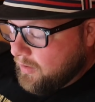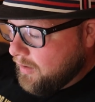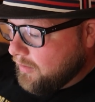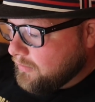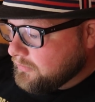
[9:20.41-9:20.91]

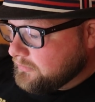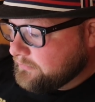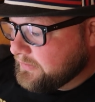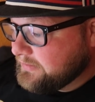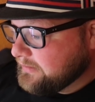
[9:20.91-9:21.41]
all
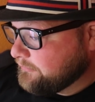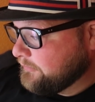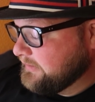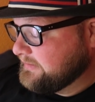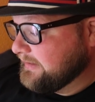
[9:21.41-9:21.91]
of the
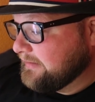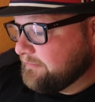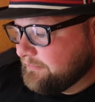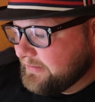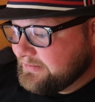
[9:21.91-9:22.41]
different like
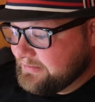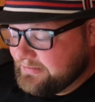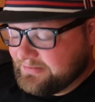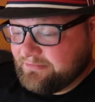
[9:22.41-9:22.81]
fixings